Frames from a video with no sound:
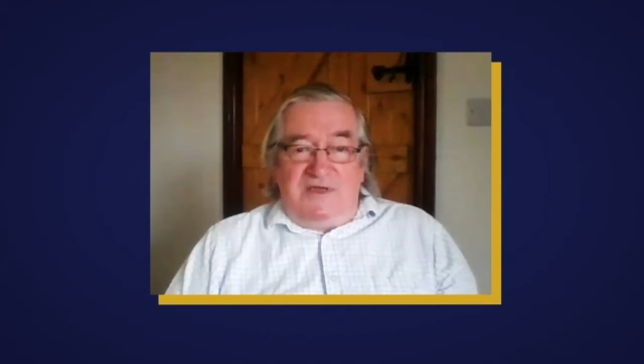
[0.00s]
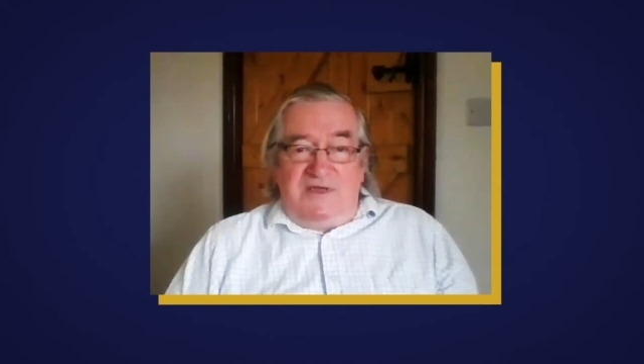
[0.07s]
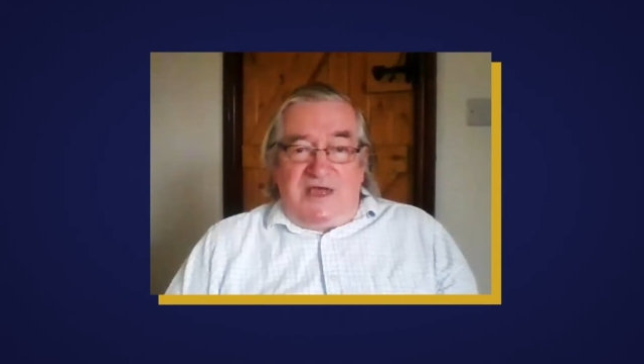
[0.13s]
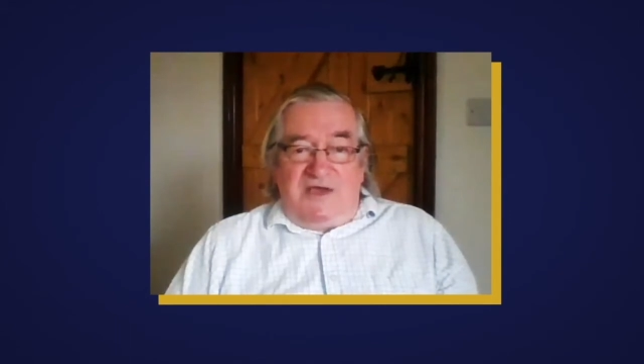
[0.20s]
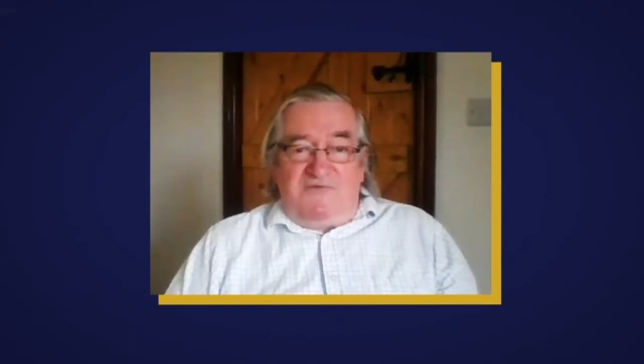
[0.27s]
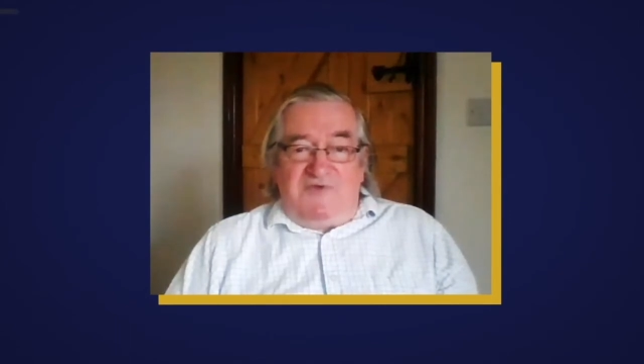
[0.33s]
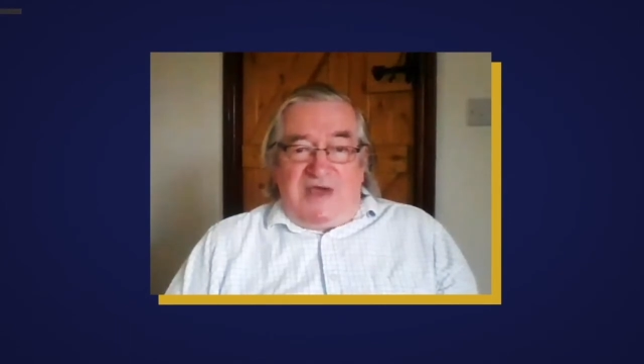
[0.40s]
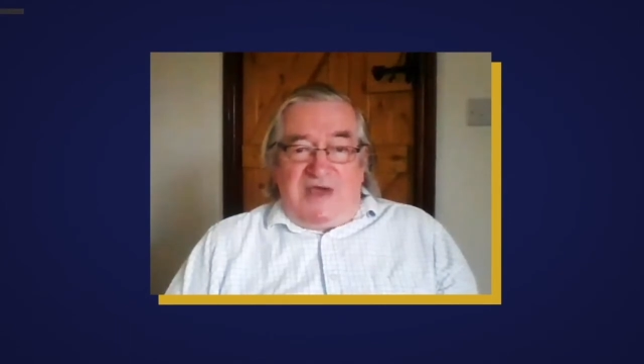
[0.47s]

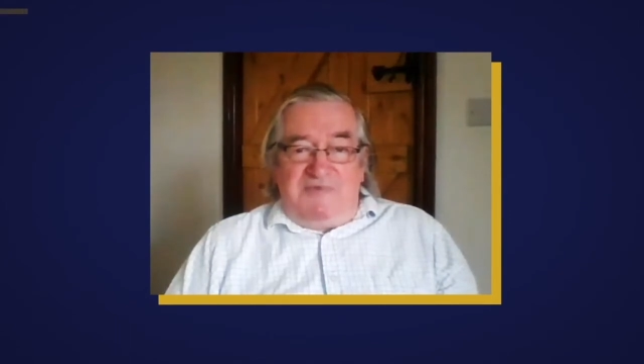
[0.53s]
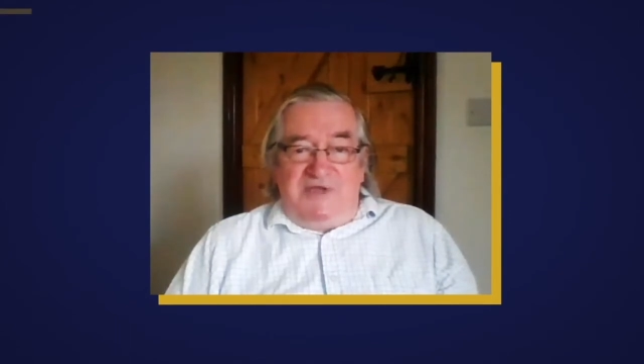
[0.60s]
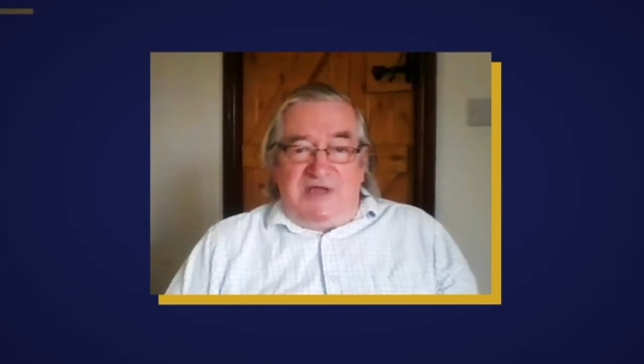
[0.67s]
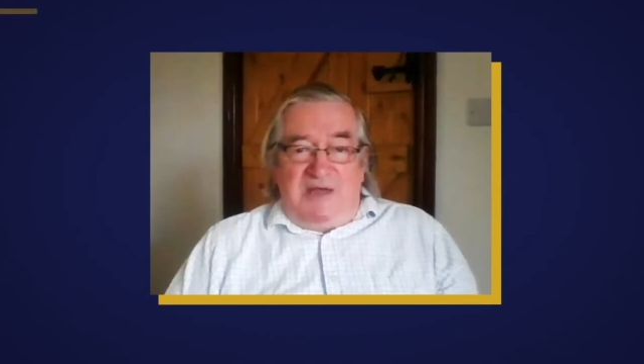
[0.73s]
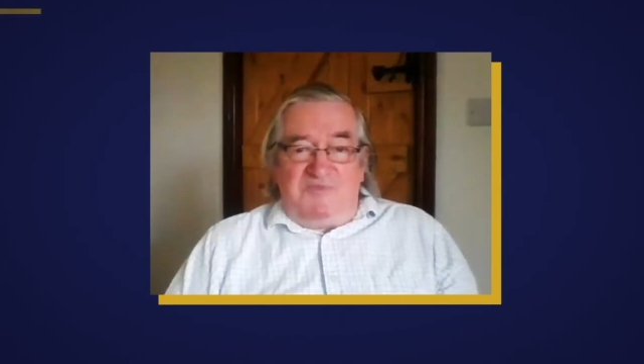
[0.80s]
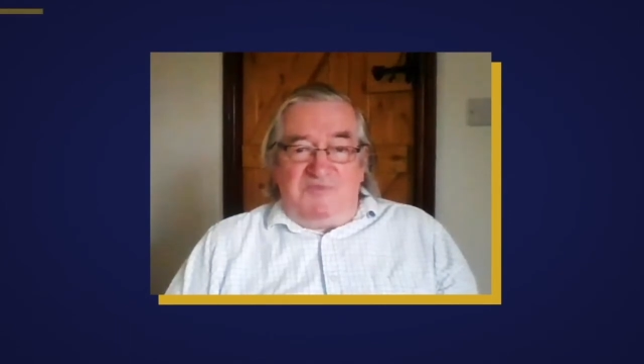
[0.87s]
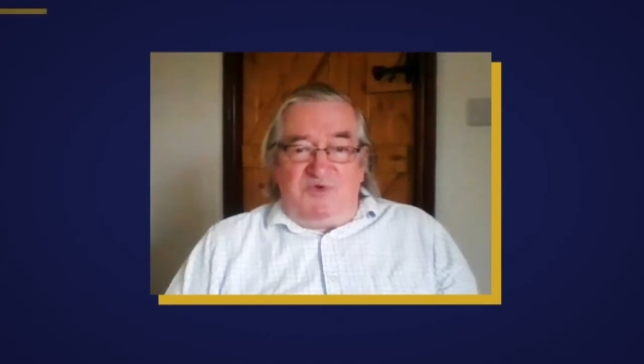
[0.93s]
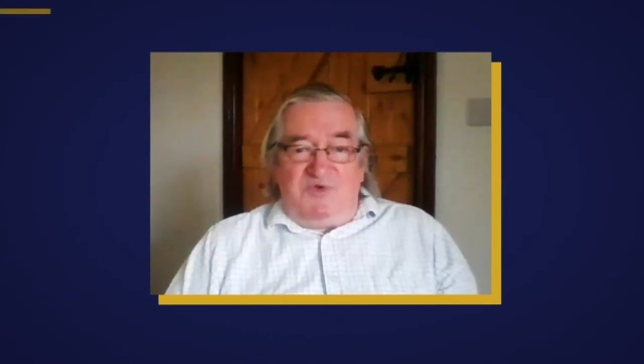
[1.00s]
I have rapidly
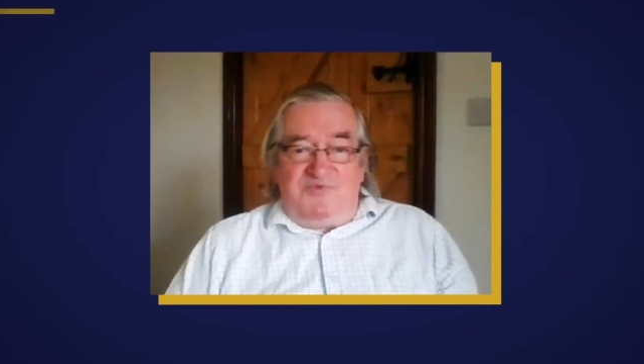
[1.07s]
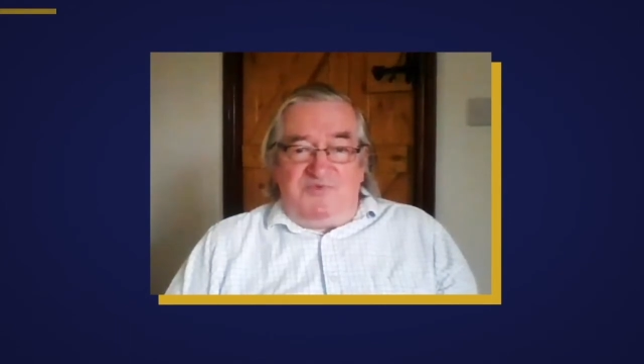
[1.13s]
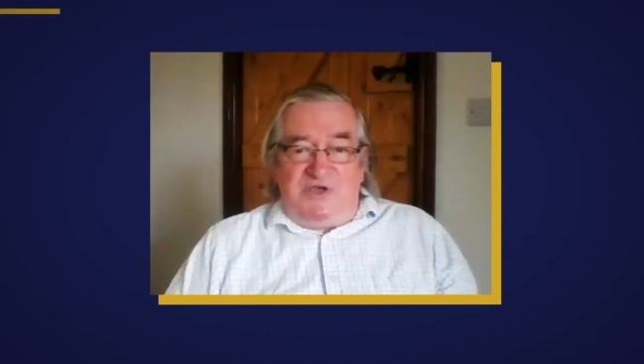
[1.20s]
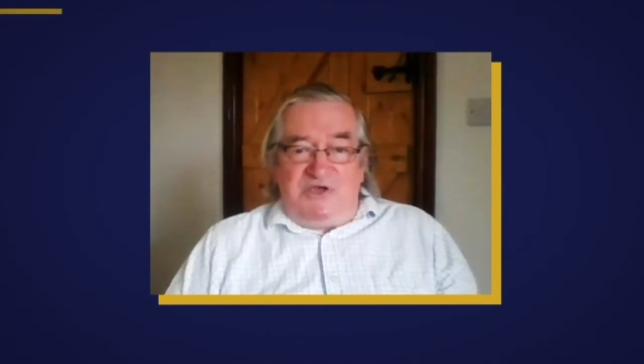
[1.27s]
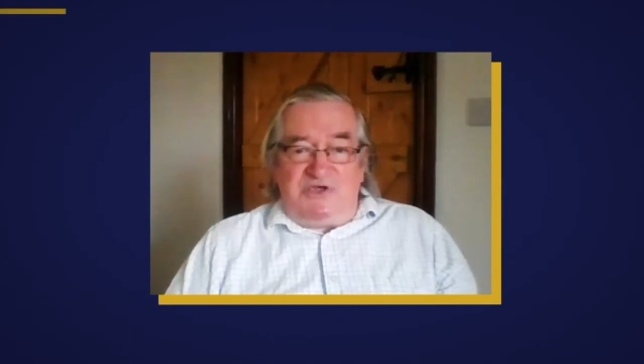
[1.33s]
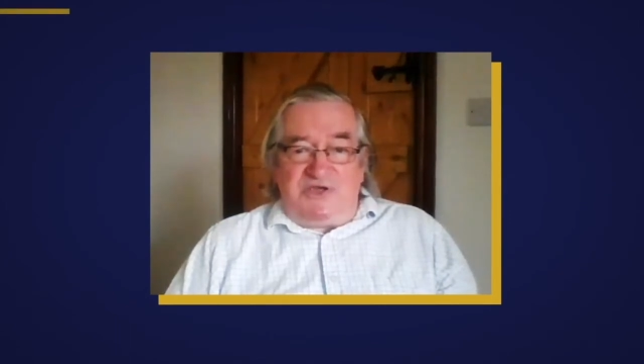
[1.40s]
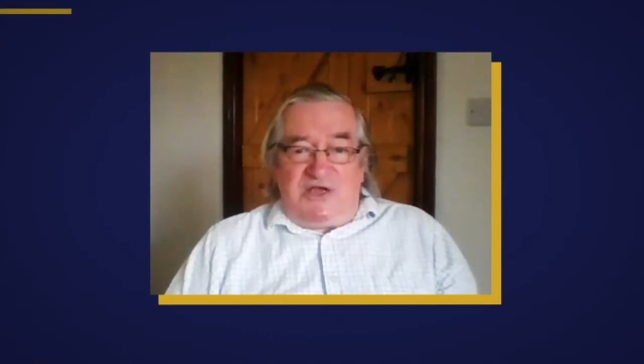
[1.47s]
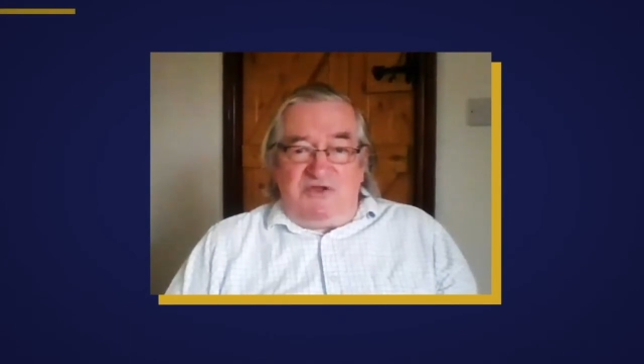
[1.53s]
come to
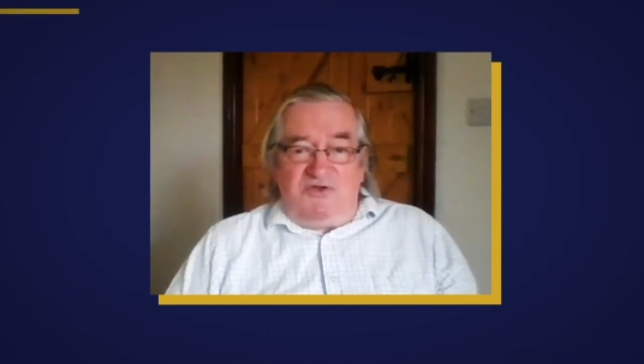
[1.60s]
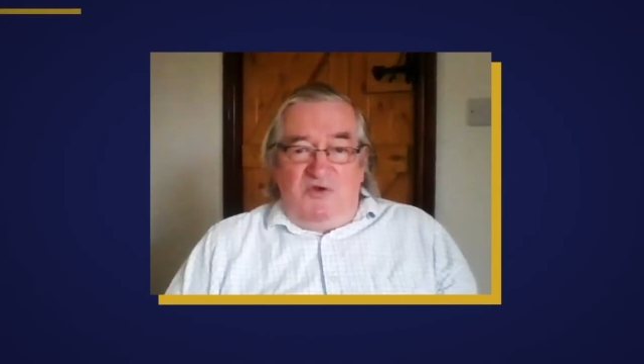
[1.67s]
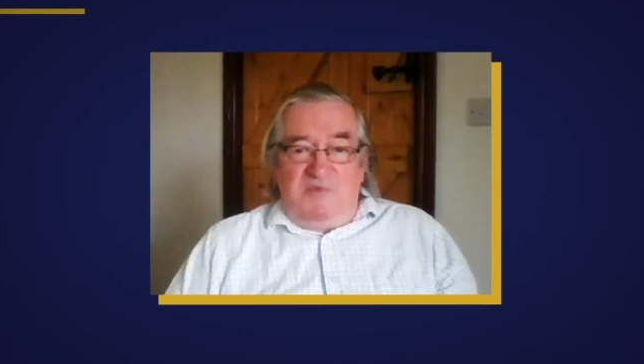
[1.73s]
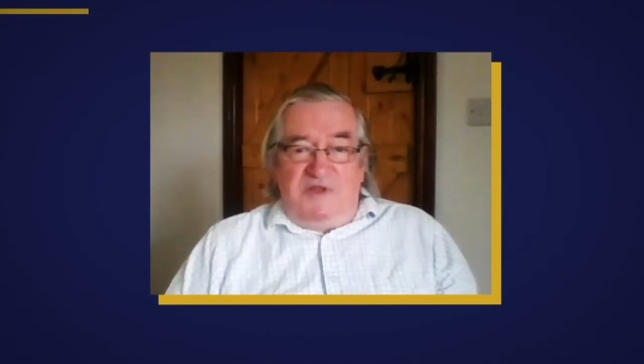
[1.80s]
appreciate not